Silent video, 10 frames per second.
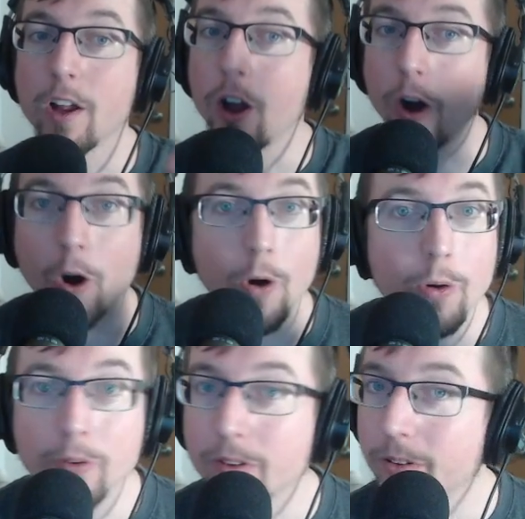All
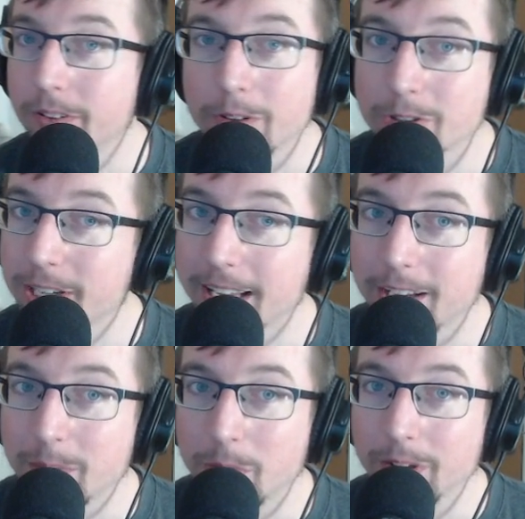those little chain gun
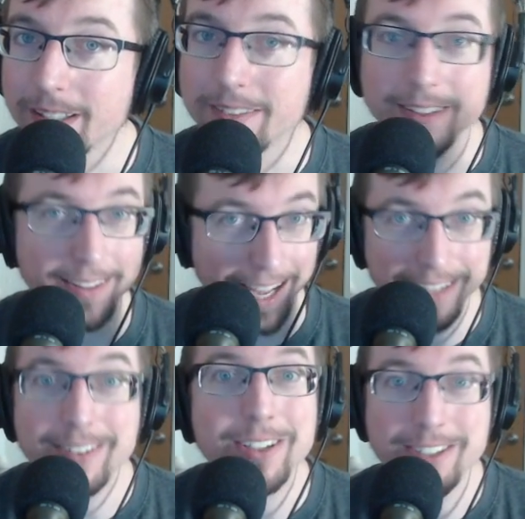bullets, that's
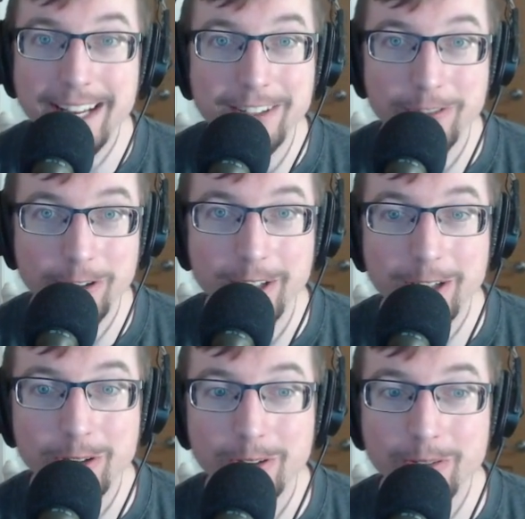good chance for
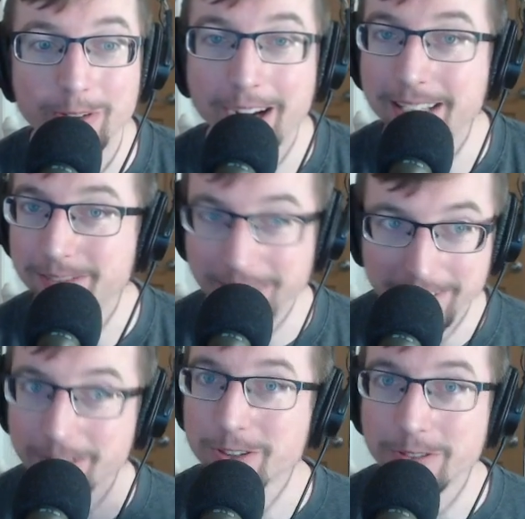critical, right? Because you're
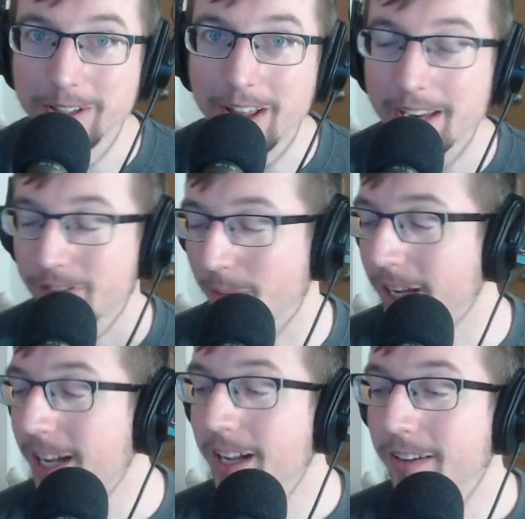shooting a lot of them.
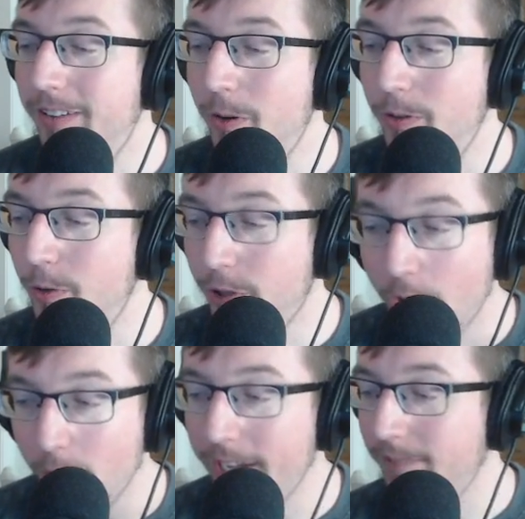So you go
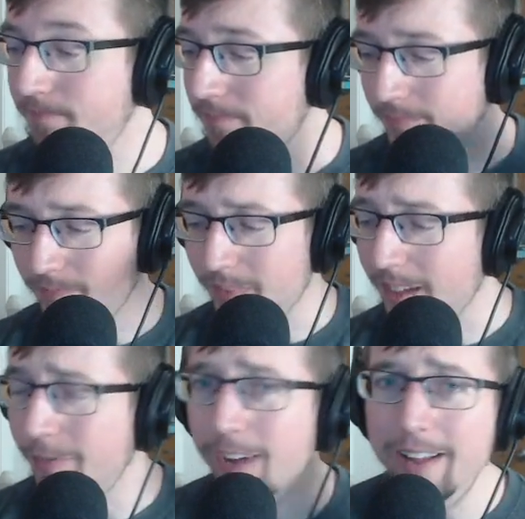in,
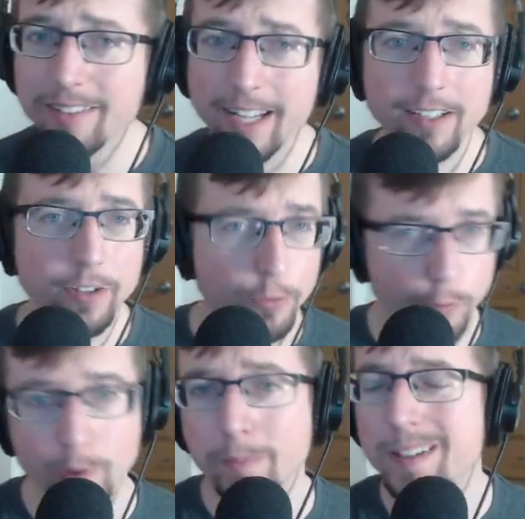5 seconds, you
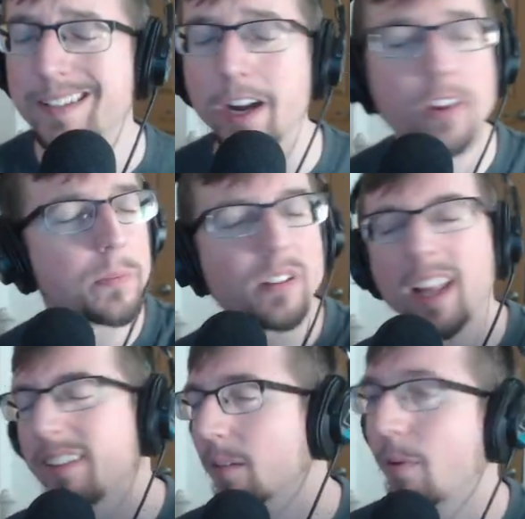rip and tear the place
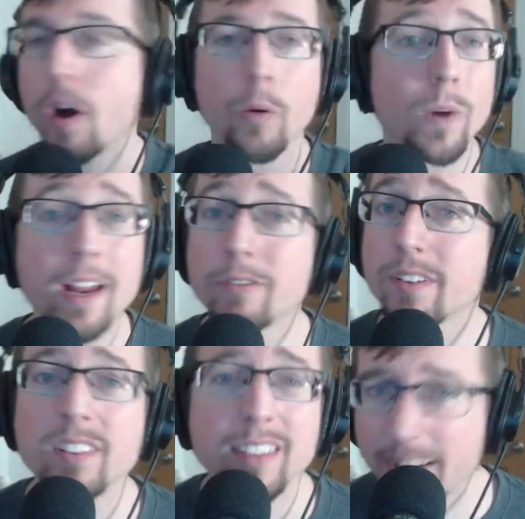apart, whatever's
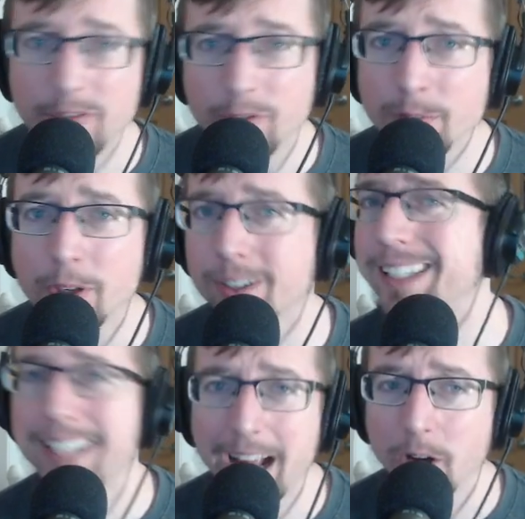left from your
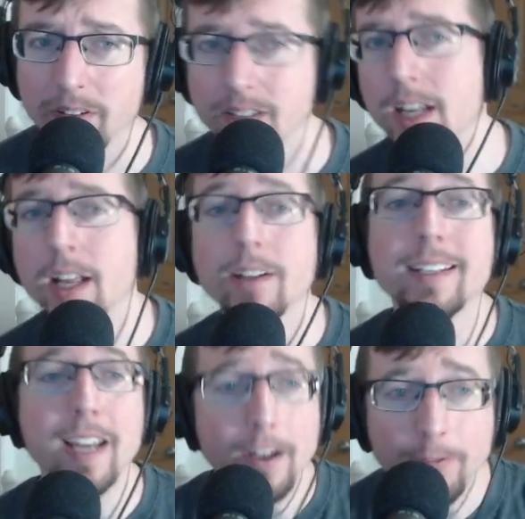Gauss.
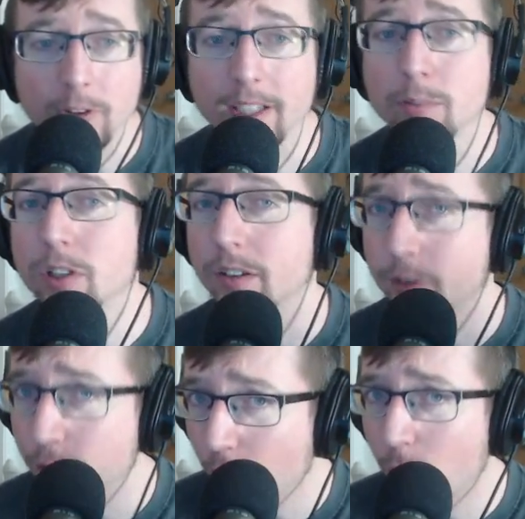Carefully, because you
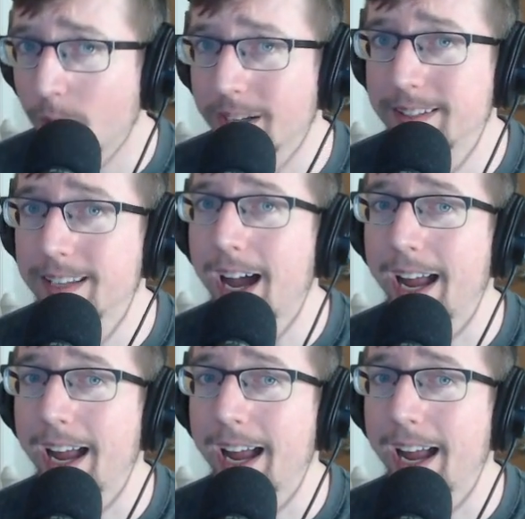don't want to die.